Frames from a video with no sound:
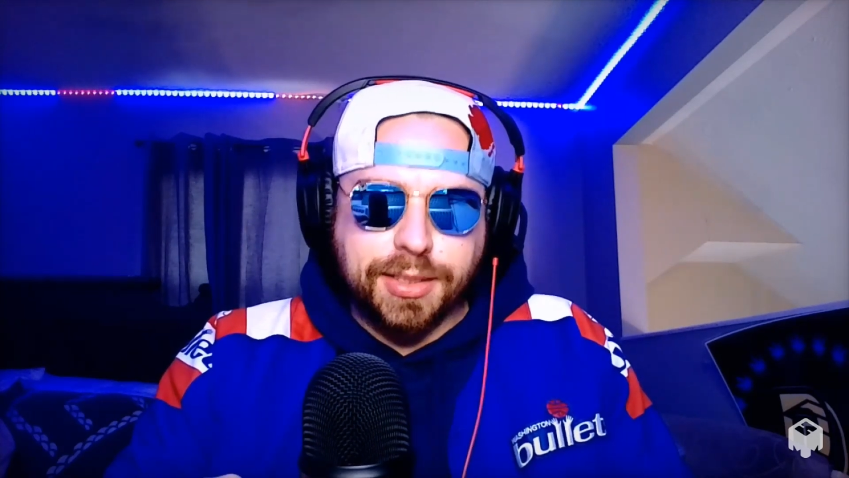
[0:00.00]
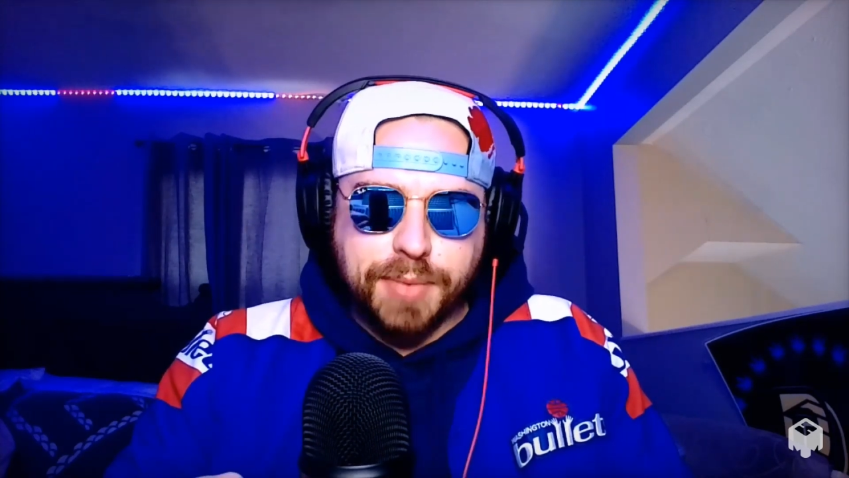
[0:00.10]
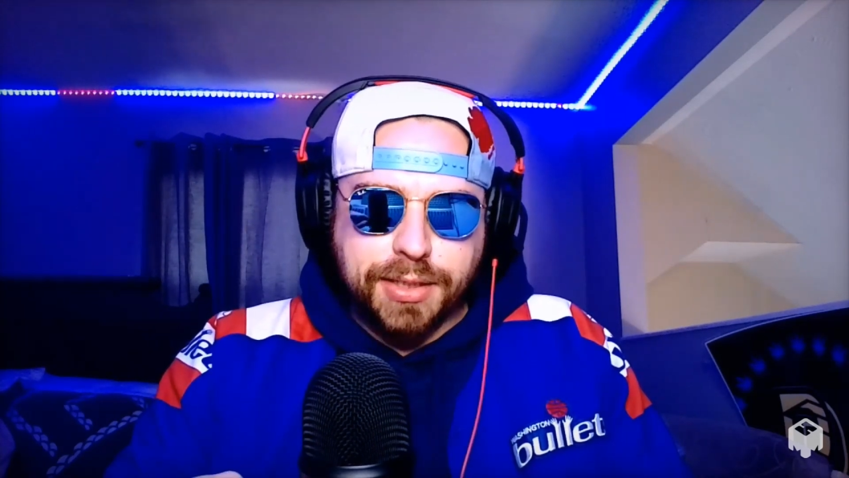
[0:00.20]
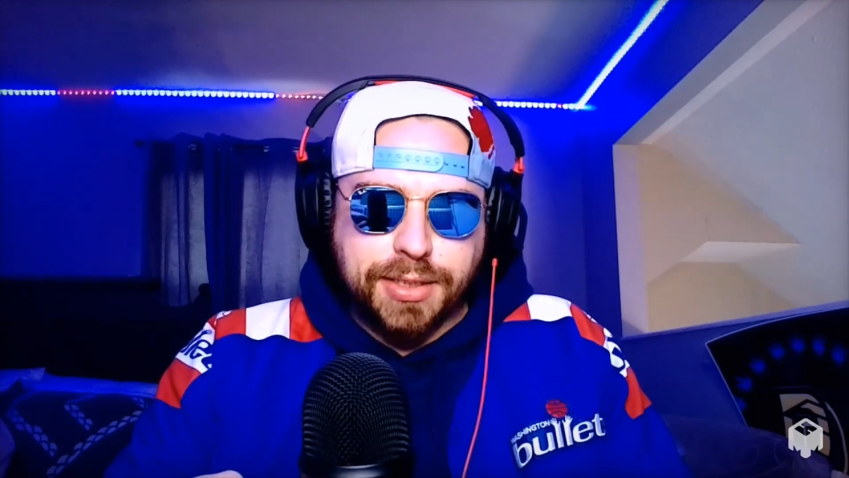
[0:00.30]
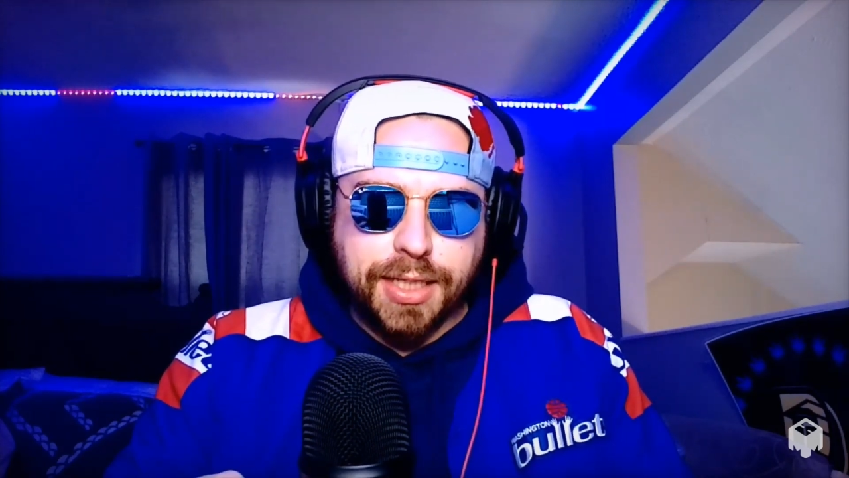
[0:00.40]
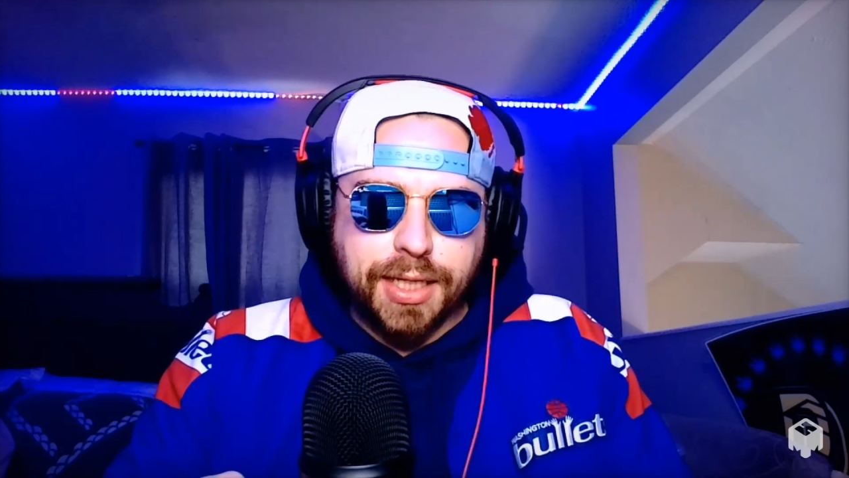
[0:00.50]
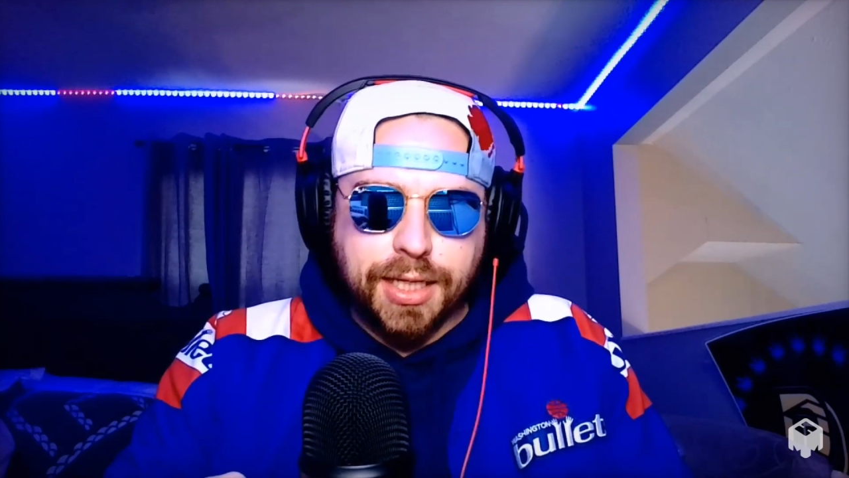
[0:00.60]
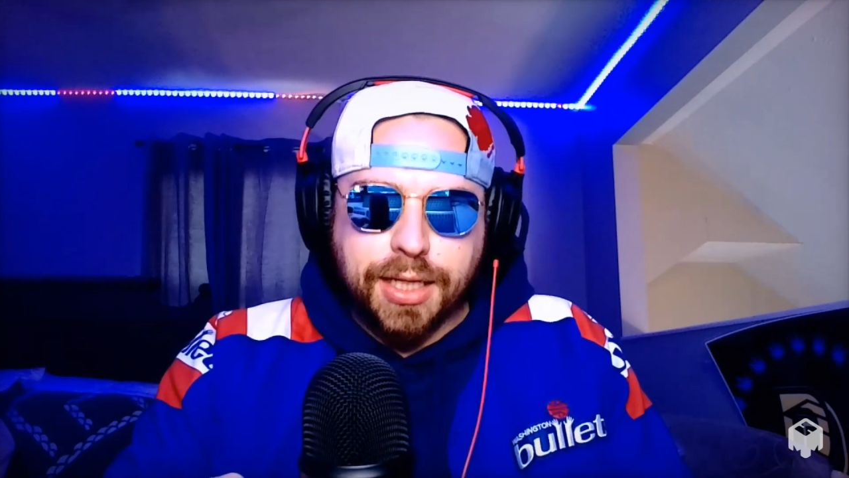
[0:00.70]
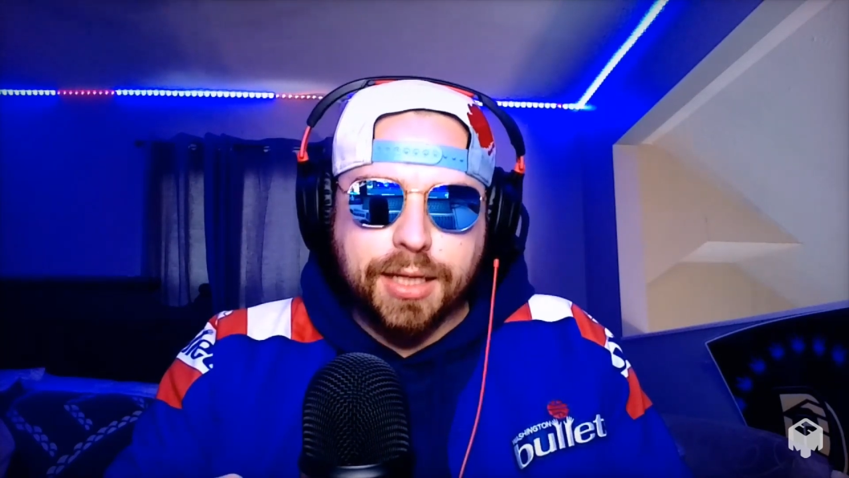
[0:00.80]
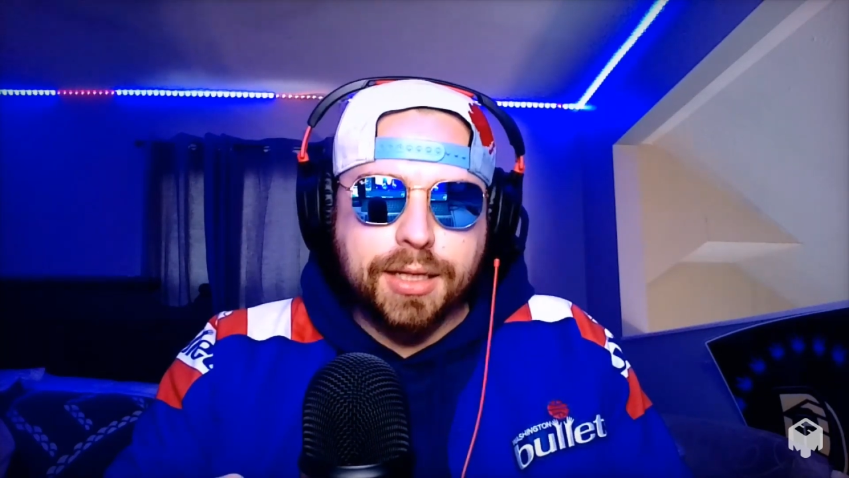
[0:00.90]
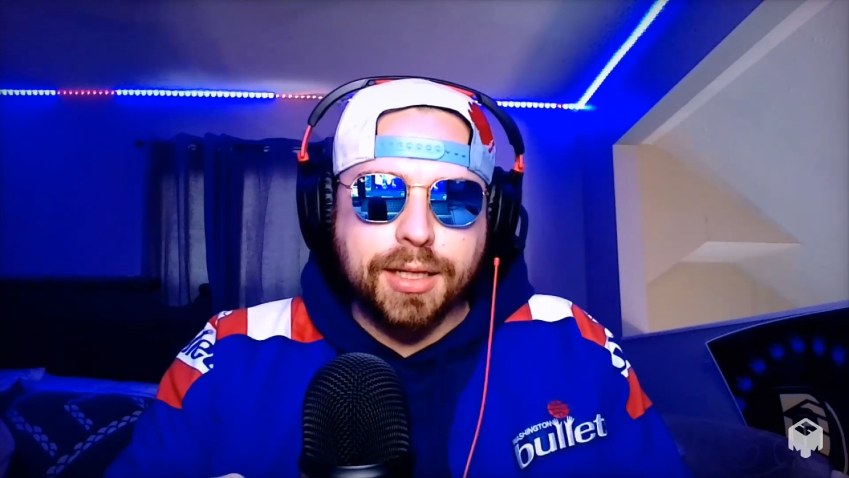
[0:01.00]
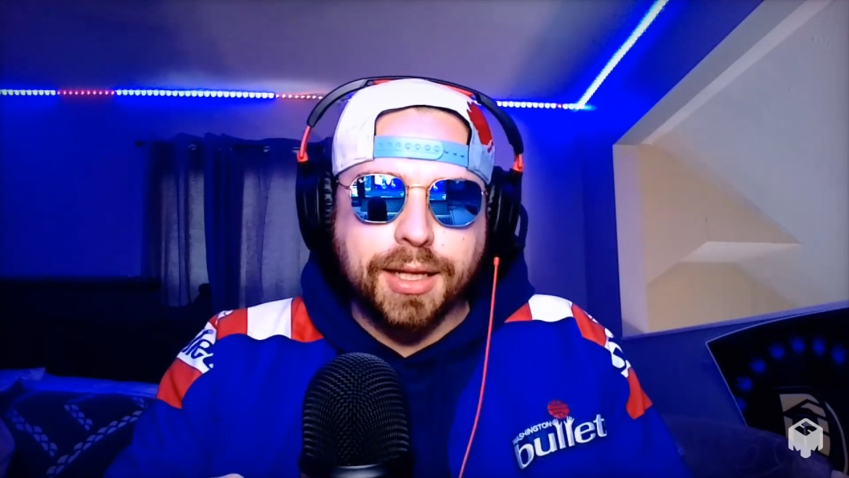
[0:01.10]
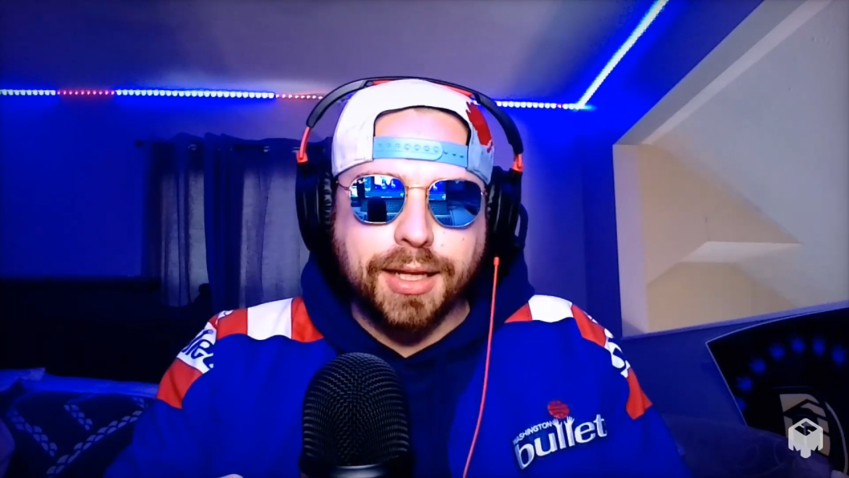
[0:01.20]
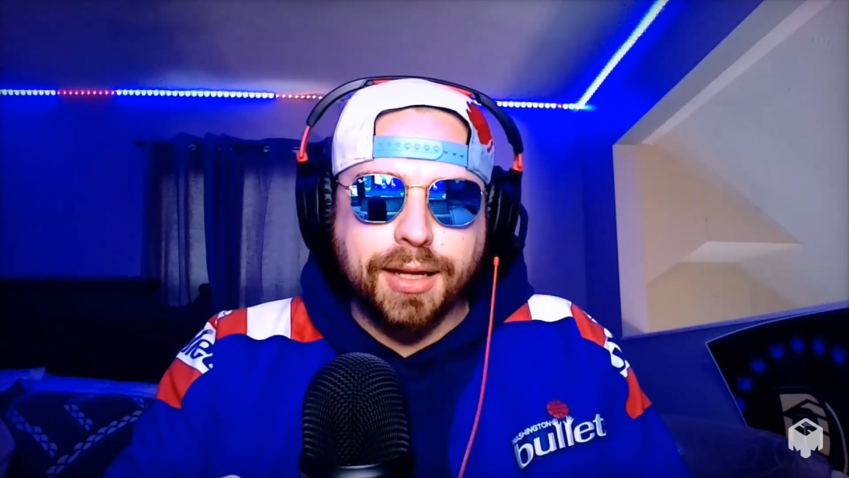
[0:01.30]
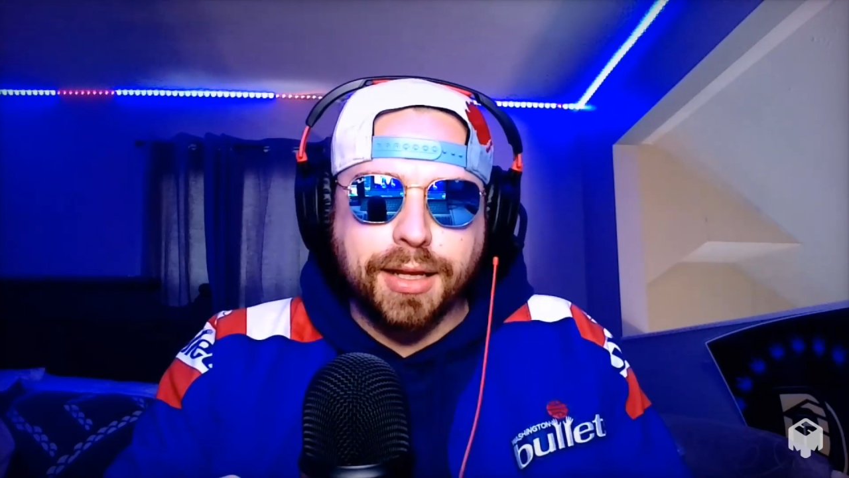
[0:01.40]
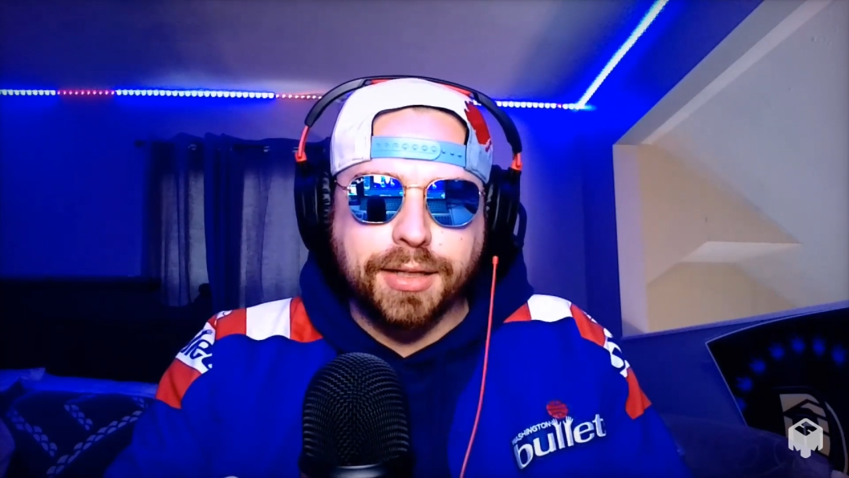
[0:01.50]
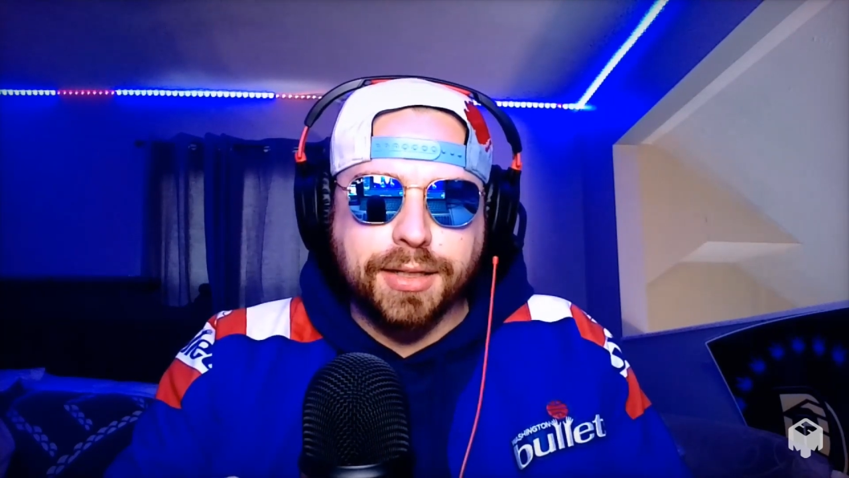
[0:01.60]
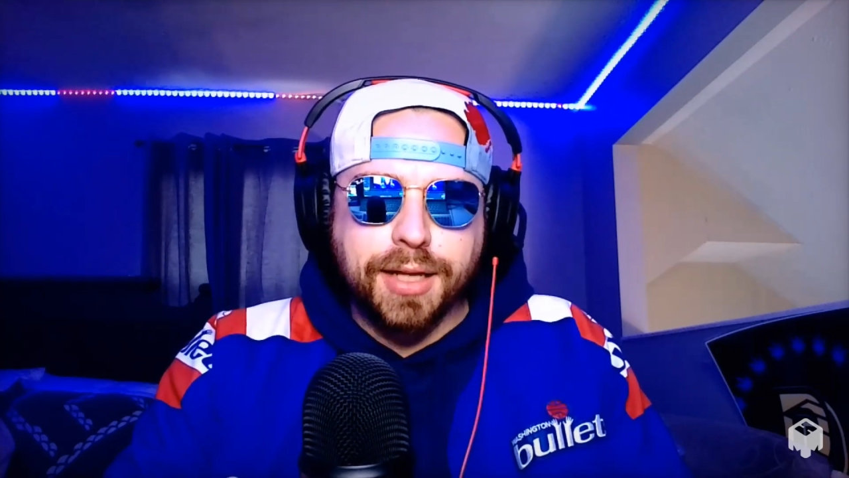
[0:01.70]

about to take a hit, and he need